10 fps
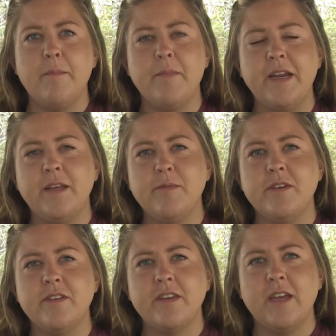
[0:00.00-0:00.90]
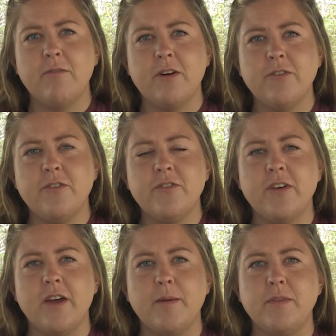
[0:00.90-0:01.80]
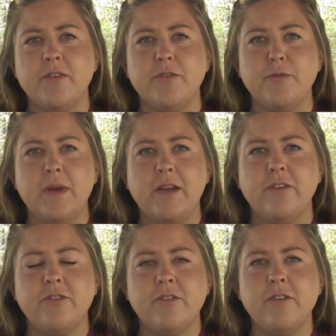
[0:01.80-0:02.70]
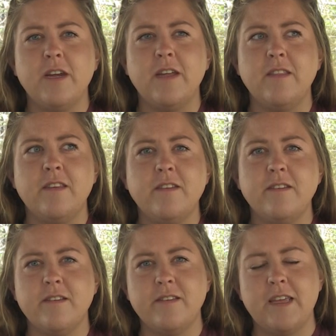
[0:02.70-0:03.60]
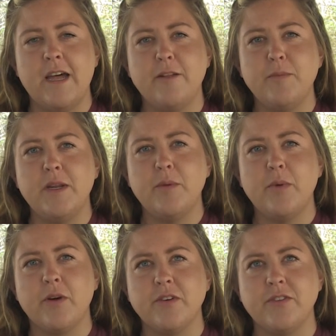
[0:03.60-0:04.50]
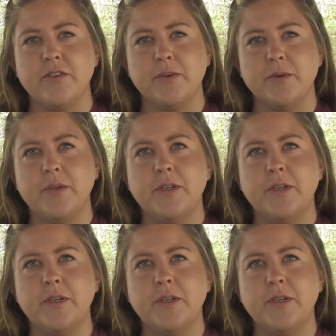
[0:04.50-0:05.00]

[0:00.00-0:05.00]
My name is Kate Rogers. I'm the zoo manager and this is the Alameda Park Zoo.